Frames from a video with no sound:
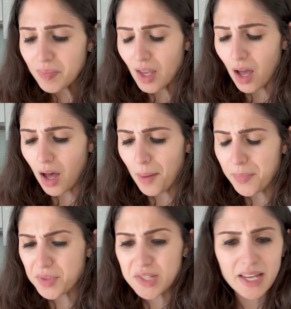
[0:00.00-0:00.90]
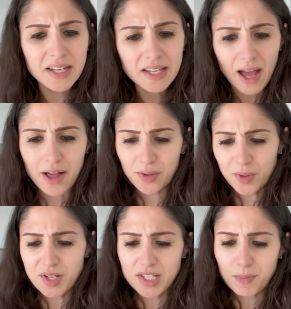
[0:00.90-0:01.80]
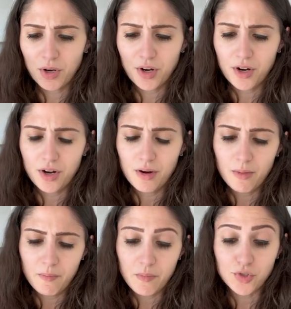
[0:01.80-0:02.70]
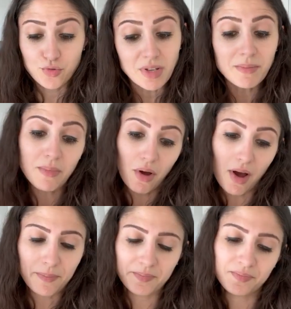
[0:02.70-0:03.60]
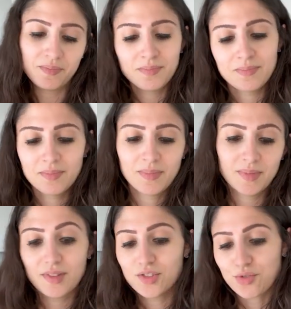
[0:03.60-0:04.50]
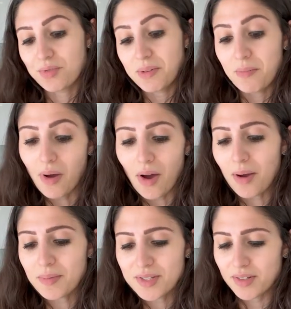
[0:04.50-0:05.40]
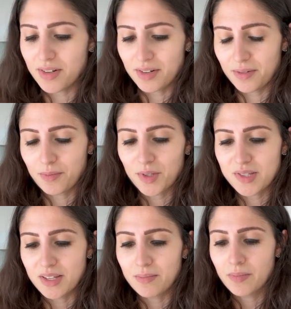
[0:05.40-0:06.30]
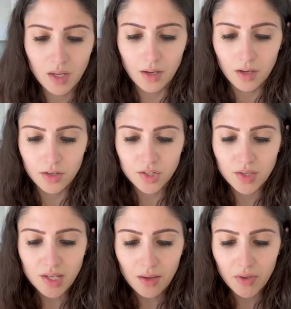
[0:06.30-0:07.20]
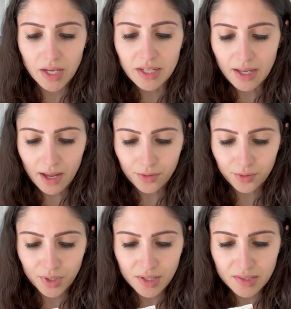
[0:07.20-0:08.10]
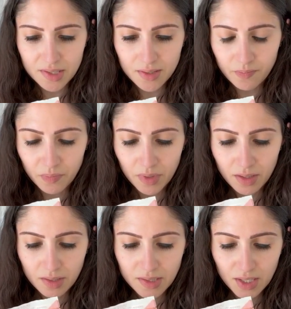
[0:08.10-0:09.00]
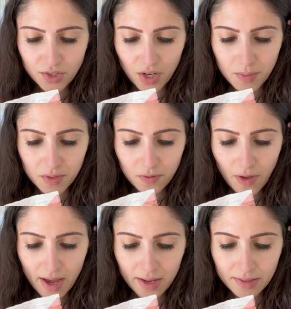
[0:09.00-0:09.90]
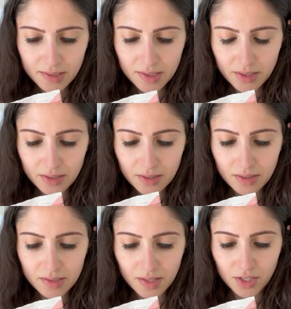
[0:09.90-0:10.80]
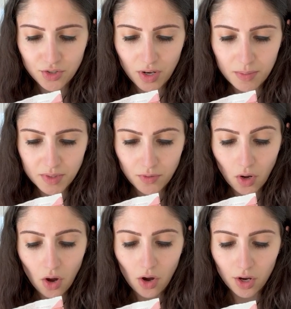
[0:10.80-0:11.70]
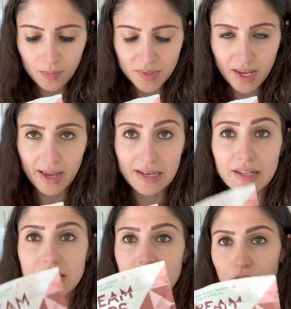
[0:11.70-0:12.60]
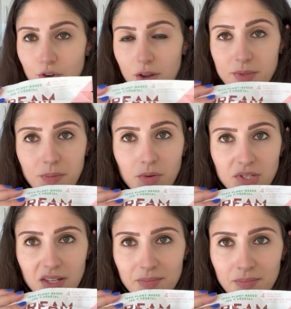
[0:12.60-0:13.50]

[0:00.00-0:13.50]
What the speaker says: There's 80 calories per Dream Pop. Dream Pops, I don't know if you see. So these have 80 calories, 6 grams of fat, 6 grams of carbs, and 0 grams of protein.